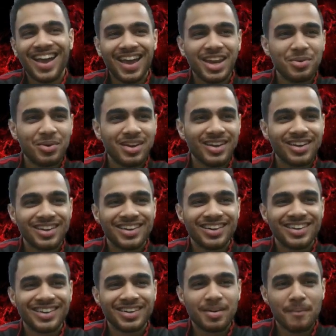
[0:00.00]
Anyway,
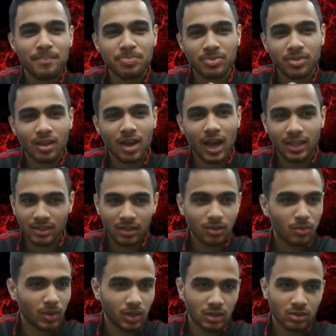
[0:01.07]
I
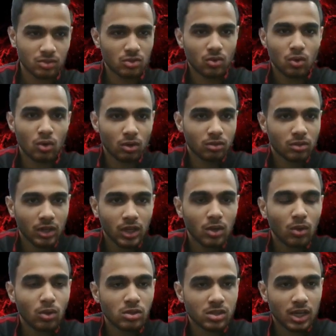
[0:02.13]
think we can score 3
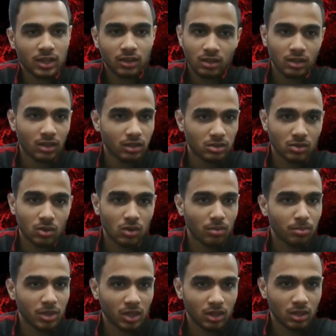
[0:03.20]
goals. I think it's going
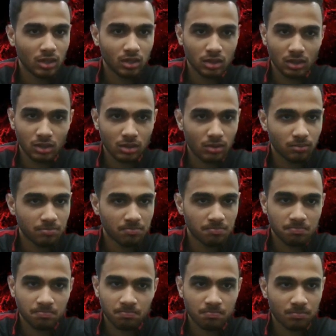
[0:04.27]
to be
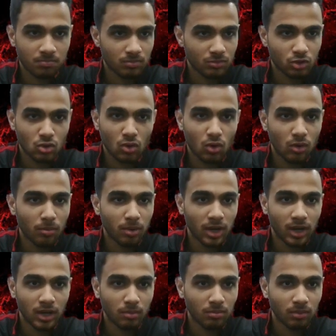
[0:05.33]
scored
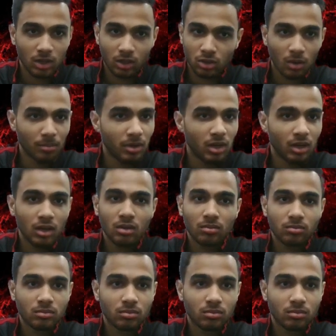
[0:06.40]
by McTominay,